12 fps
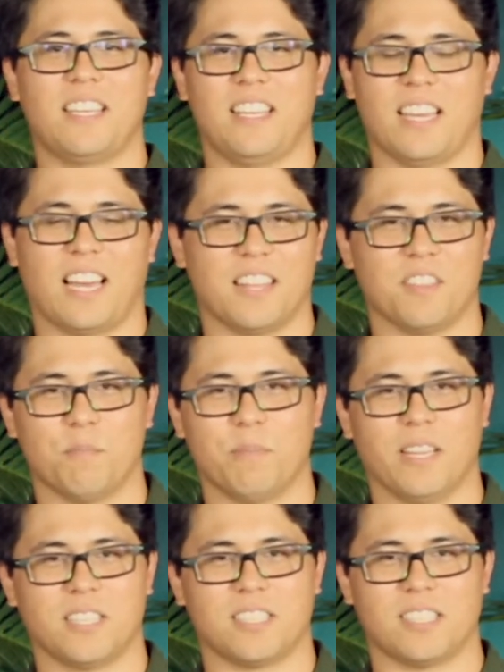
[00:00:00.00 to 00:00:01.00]
he had the
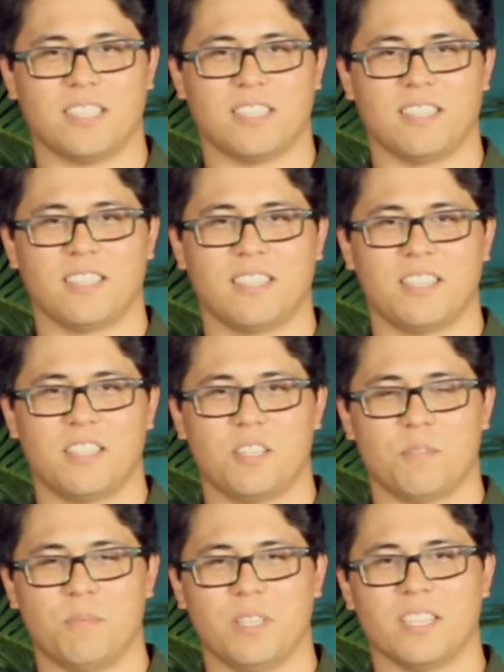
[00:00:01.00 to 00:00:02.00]
blessing.
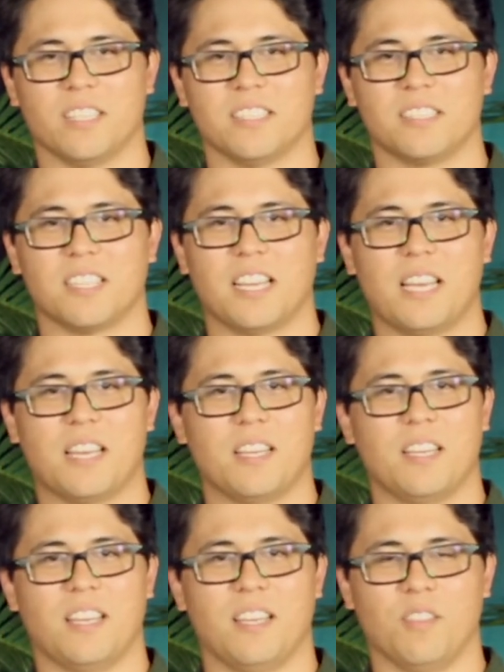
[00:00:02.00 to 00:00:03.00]
Because
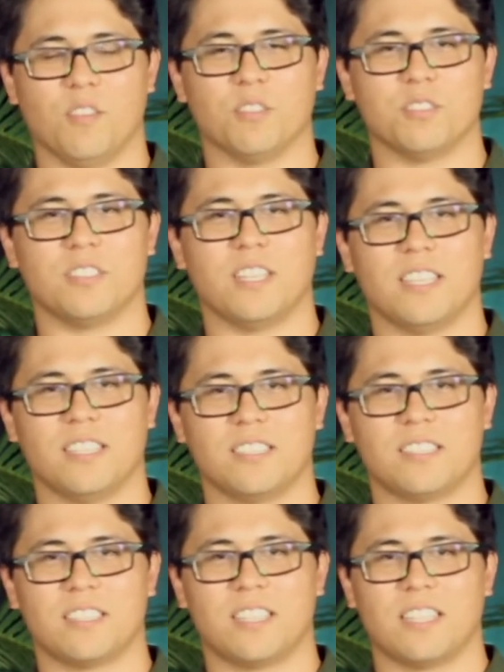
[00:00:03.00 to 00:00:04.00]
in those
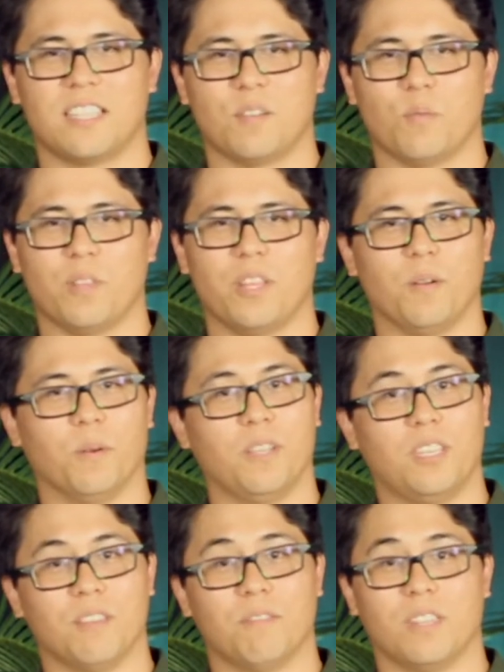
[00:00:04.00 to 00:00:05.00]
days, when they were
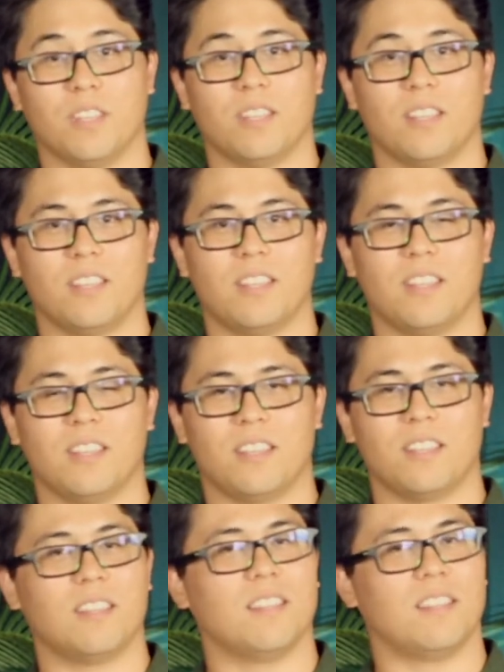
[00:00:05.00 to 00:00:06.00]
given,
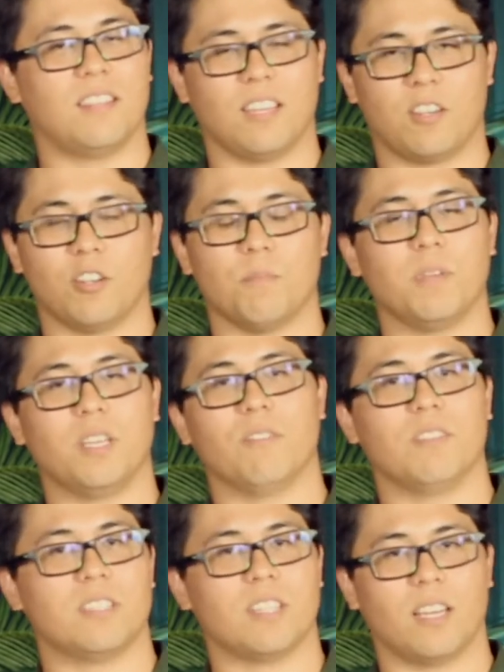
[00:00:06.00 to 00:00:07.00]
they couldn't be
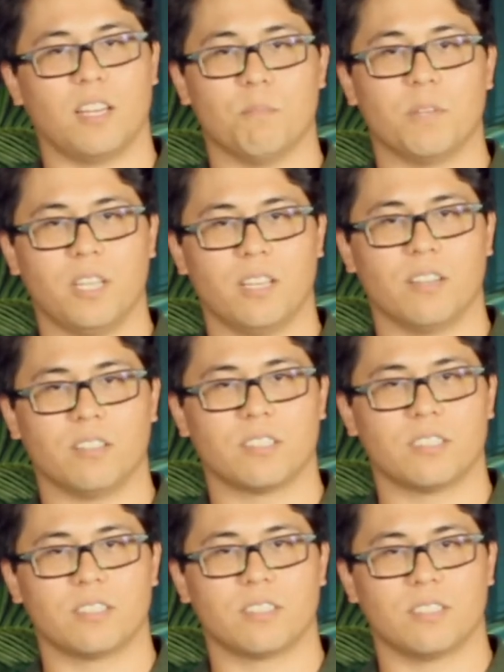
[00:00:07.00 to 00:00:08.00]
given to anybody
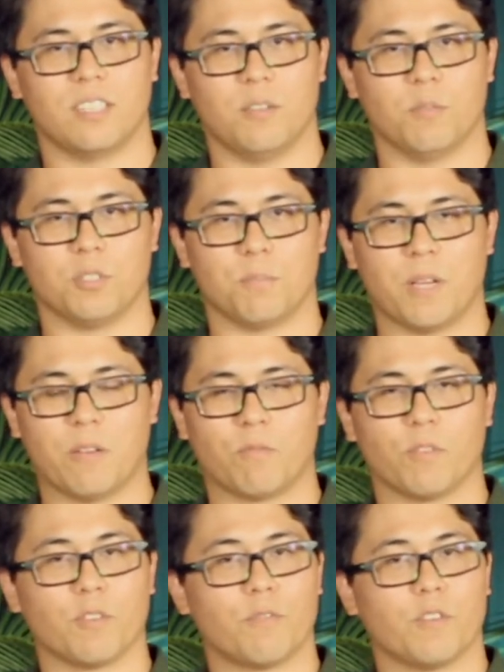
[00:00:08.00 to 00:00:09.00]
else. It was meant
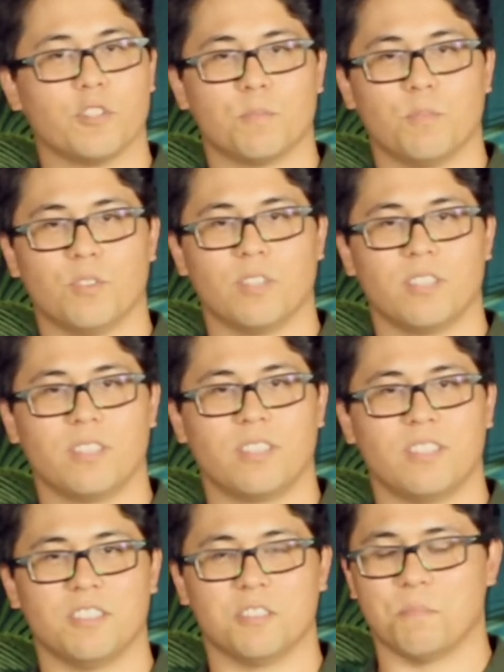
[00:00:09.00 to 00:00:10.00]
for the firstborn.
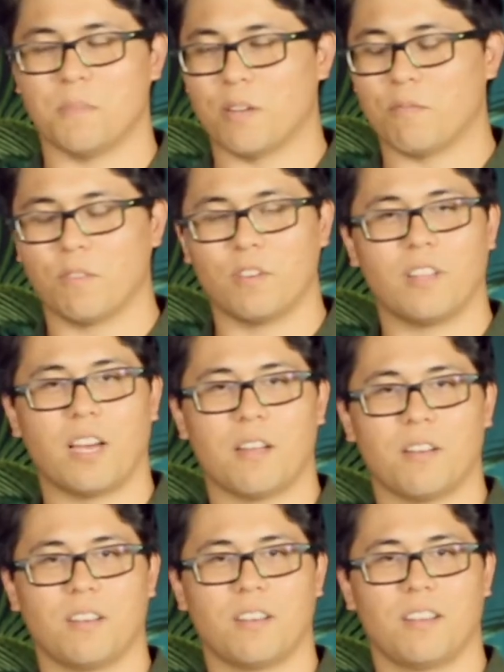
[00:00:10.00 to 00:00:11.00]
It was meant for
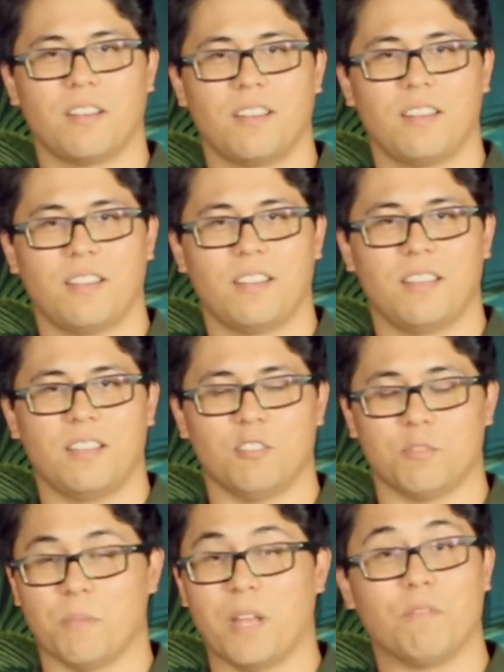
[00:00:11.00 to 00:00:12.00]
that. It
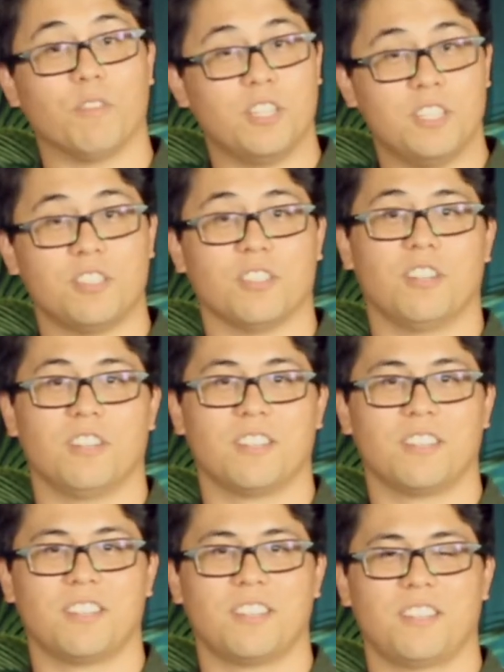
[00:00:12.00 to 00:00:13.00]
was meant for Esau.
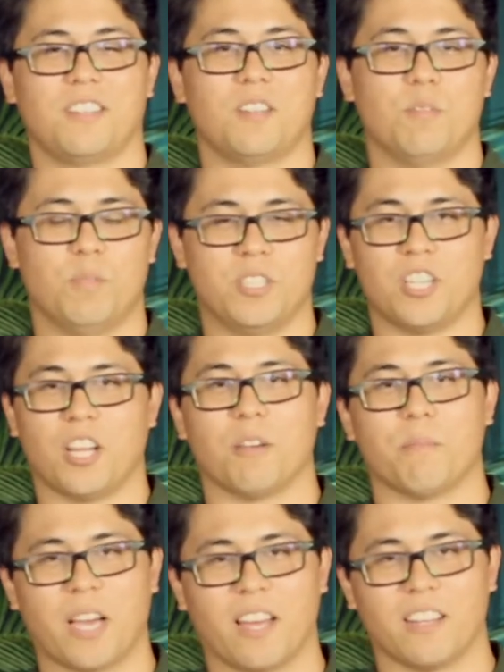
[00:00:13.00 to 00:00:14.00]
But
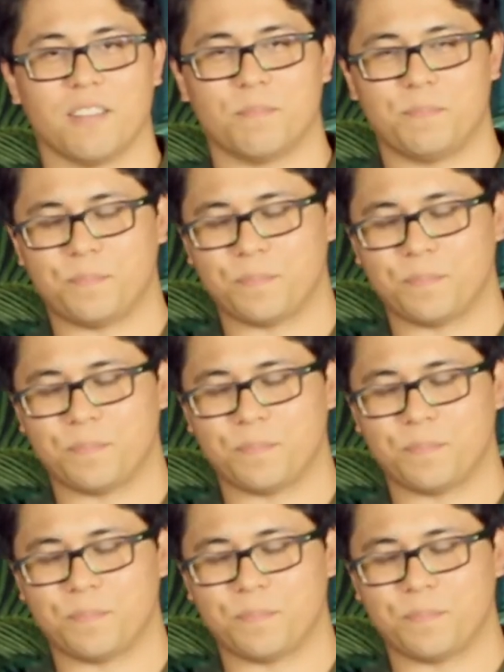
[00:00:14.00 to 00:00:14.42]
Jacob had it.